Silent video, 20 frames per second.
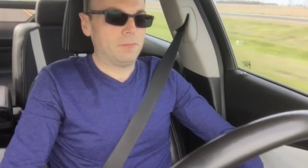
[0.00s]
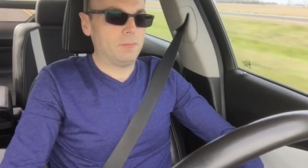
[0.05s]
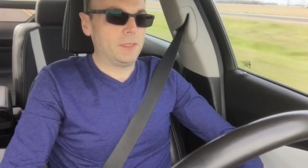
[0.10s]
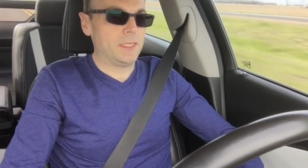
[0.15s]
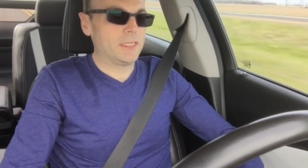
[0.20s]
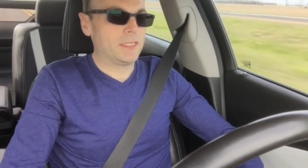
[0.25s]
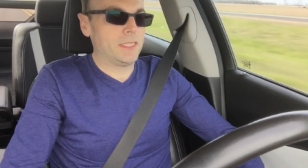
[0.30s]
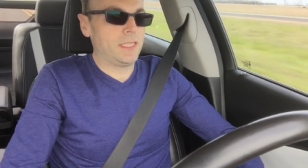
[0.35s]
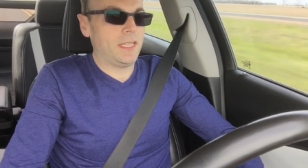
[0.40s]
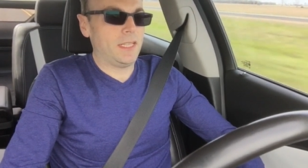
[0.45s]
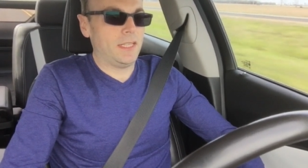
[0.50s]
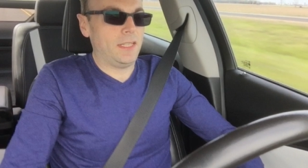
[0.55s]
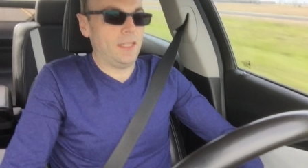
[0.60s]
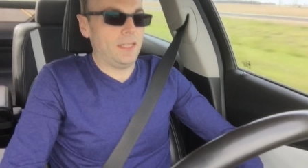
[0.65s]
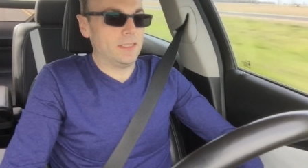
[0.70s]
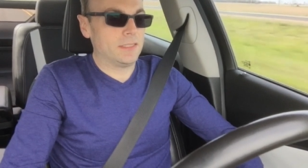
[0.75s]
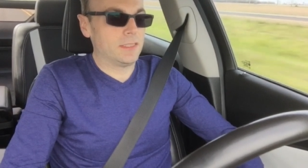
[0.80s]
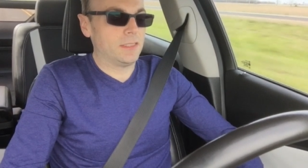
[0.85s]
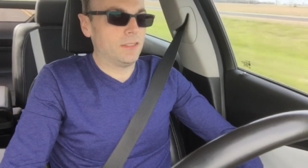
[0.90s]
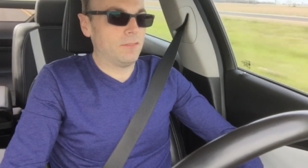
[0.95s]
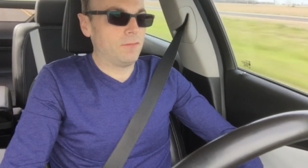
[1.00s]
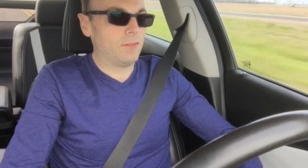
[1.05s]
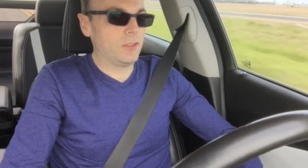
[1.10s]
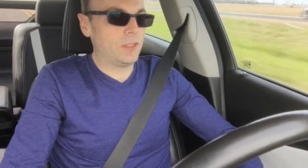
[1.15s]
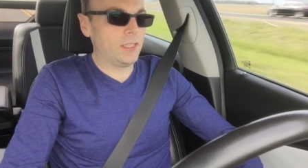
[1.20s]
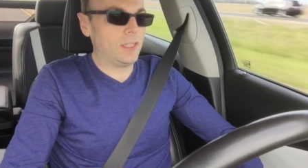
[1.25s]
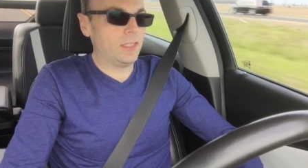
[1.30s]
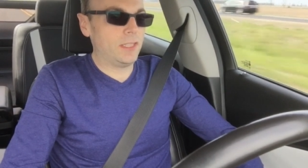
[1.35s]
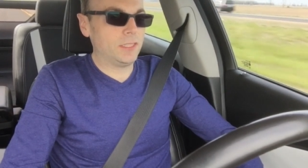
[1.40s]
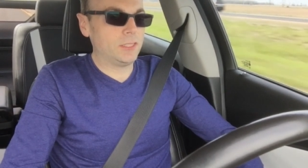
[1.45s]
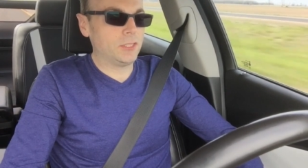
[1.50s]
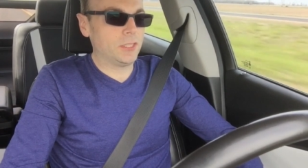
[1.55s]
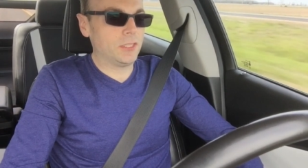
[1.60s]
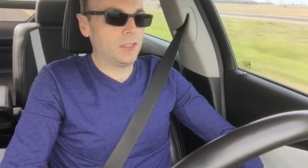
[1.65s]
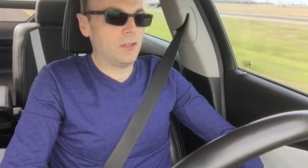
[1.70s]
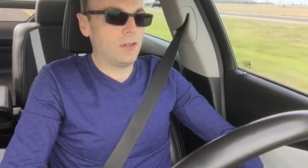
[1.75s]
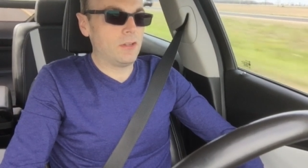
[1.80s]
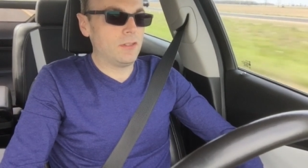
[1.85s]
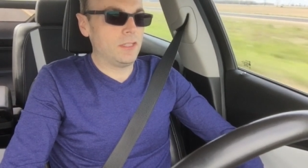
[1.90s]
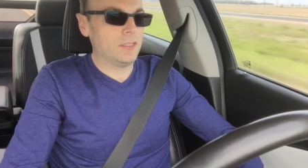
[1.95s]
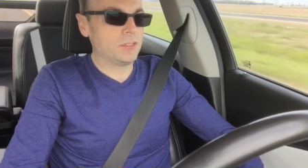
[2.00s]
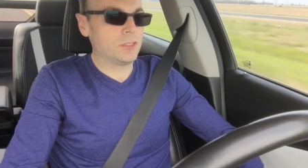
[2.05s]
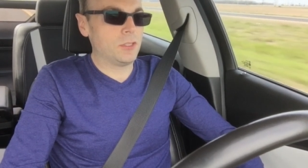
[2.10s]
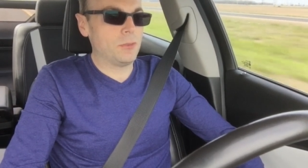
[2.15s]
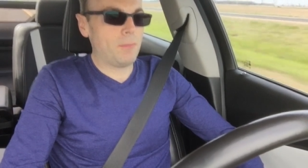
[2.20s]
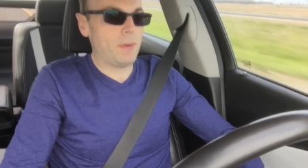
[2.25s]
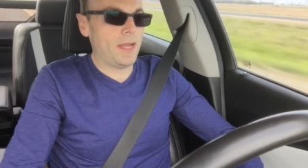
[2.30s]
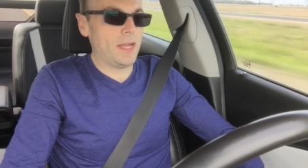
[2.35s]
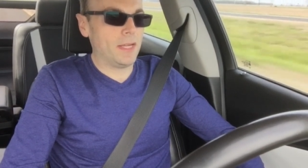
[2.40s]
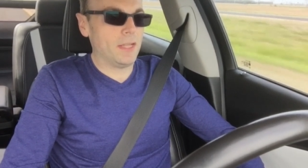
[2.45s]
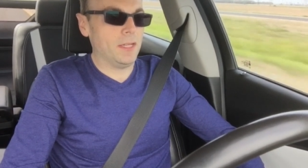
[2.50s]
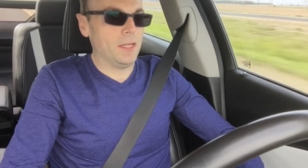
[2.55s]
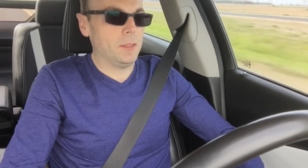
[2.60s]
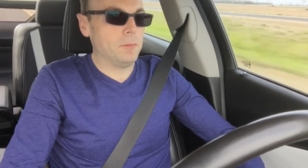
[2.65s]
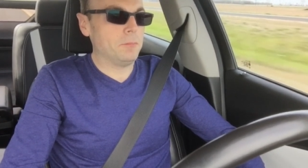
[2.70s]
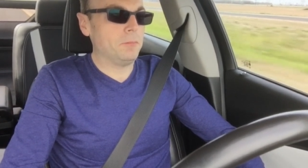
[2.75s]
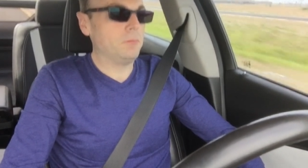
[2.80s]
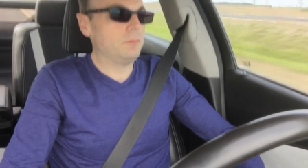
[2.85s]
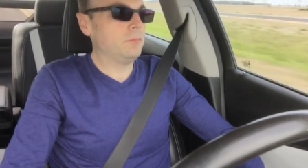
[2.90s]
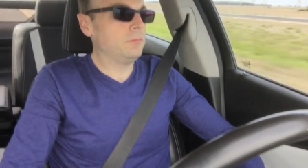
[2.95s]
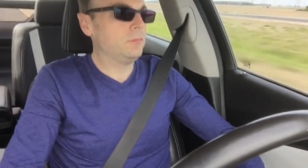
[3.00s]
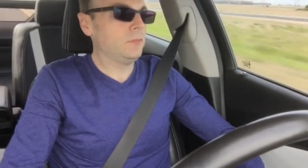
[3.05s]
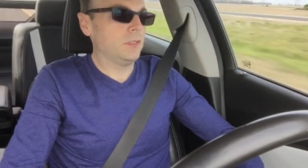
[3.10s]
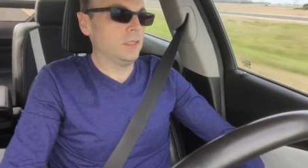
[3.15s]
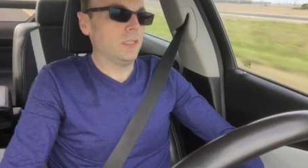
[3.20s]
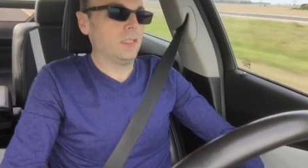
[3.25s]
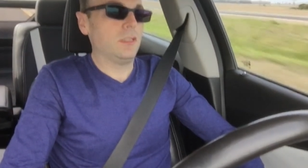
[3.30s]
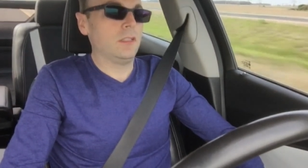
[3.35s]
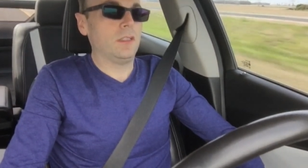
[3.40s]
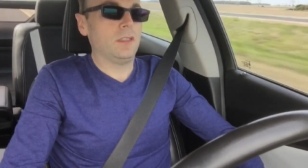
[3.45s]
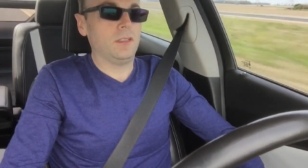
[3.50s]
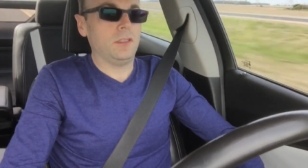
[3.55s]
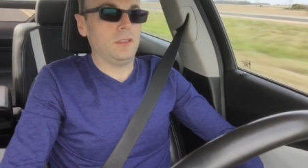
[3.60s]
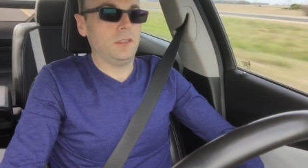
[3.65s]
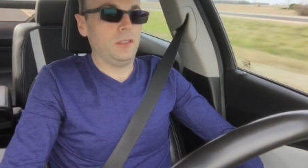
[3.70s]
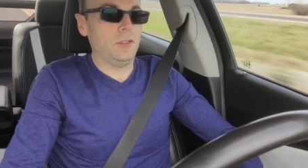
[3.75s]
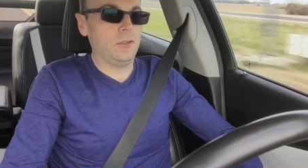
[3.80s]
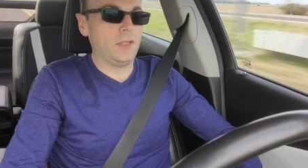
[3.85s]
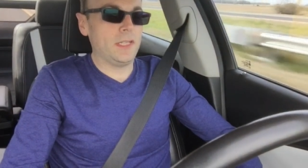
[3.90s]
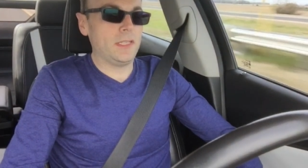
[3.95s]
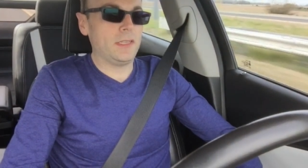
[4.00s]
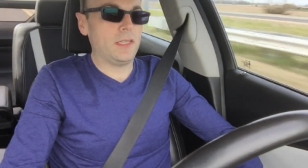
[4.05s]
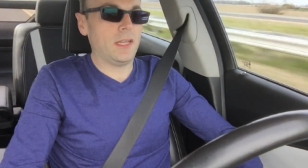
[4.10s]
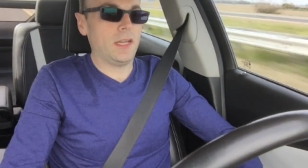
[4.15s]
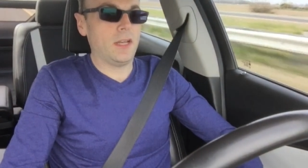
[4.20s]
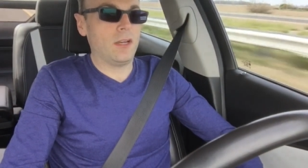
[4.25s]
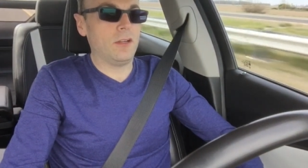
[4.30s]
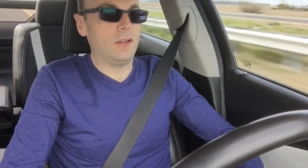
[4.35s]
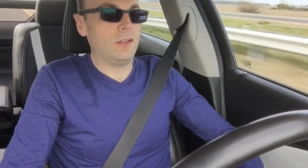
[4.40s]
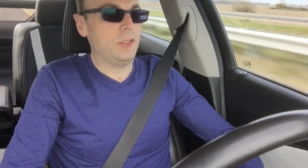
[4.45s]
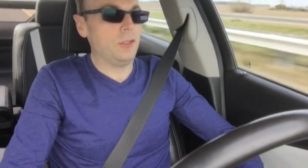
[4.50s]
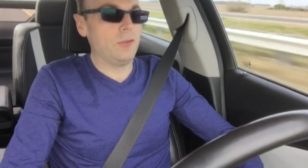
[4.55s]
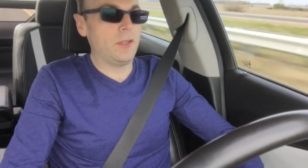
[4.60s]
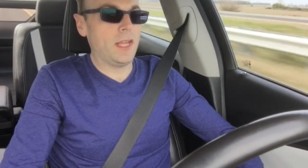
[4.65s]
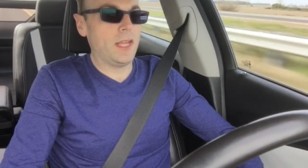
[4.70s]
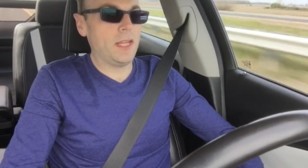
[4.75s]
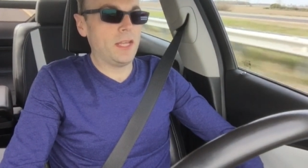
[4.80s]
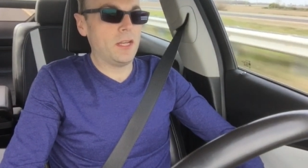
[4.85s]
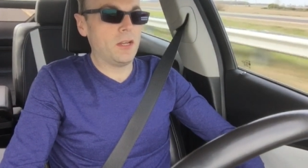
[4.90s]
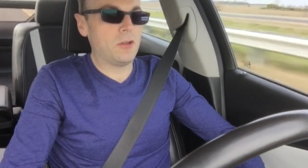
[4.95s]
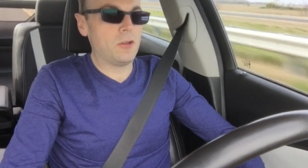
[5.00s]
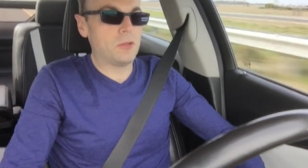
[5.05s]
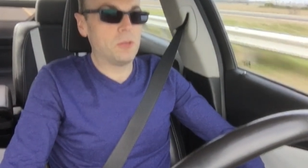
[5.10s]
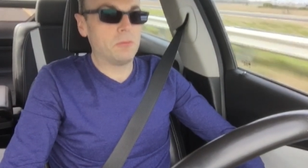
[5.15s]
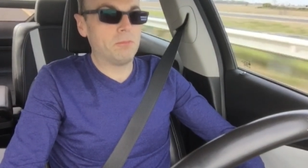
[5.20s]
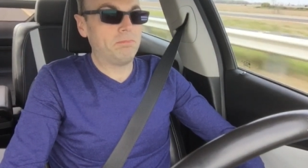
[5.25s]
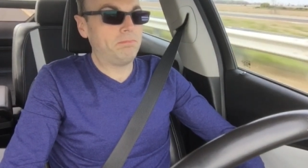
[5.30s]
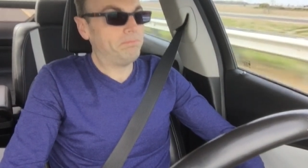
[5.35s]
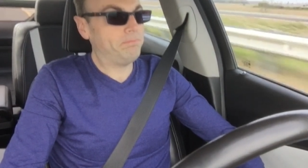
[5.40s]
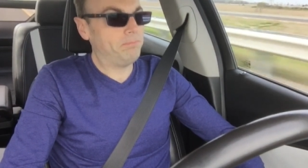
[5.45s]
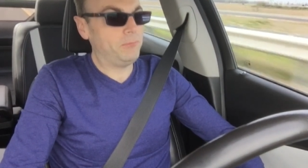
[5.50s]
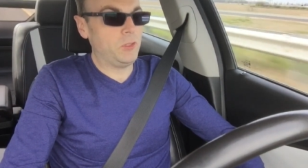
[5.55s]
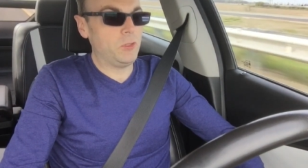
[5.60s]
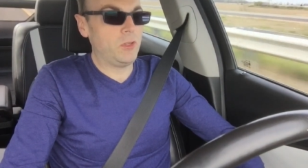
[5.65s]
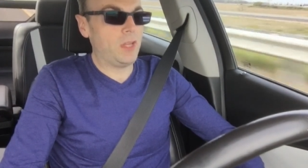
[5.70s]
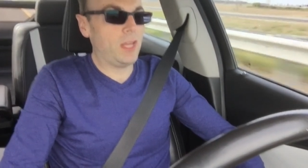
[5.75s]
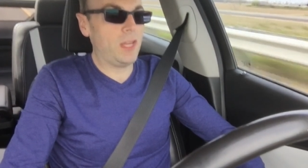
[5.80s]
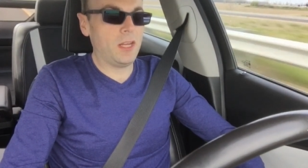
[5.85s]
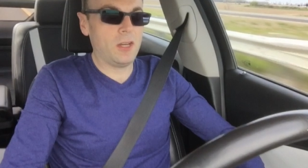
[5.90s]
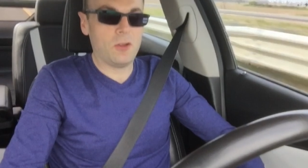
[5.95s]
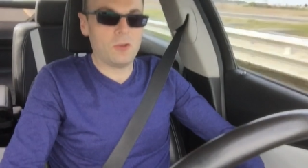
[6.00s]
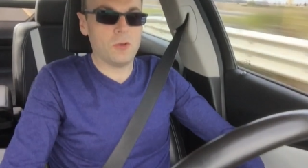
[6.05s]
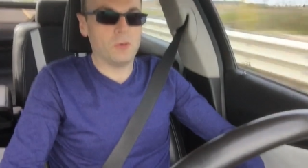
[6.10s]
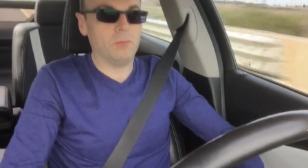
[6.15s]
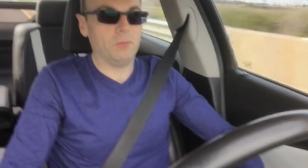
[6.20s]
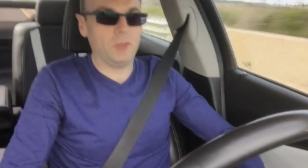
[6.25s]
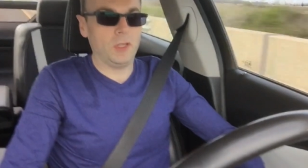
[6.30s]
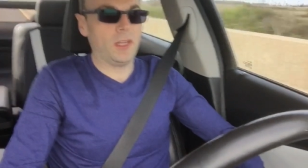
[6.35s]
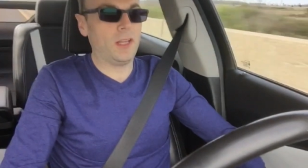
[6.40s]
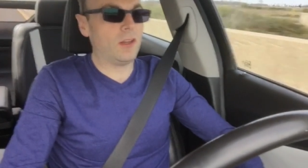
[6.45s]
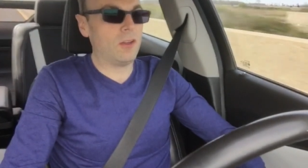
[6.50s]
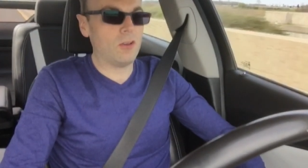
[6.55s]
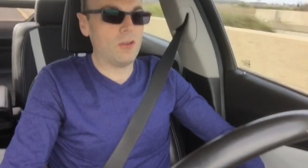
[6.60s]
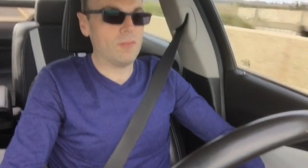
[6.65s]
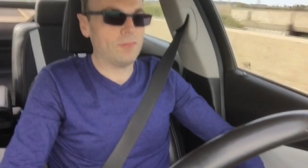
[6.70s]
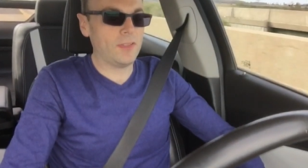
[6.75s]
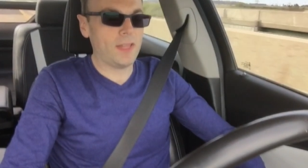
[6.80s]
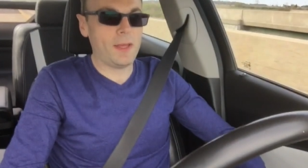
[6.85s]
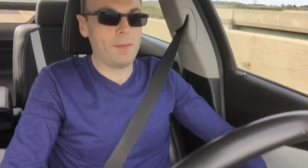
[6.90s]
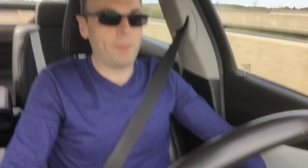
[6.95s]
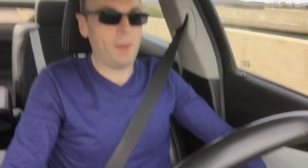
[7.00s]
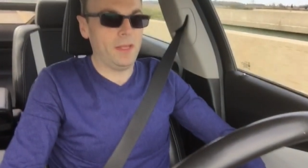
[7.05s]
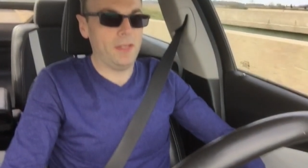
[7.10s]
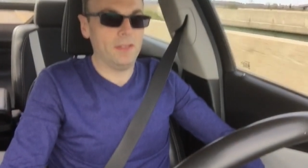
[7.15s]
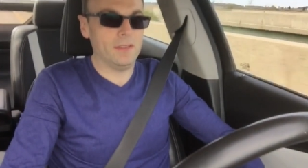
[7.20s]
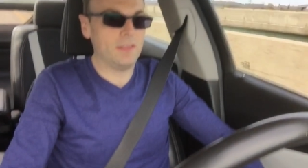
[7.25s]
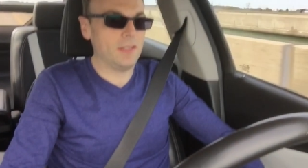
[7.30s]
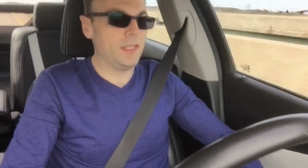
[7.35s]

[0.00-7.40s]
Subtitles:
Because again, it's a fully electric car, there's no backup. You get there, you can't get home. You can't get home. You gotta call a flatbed to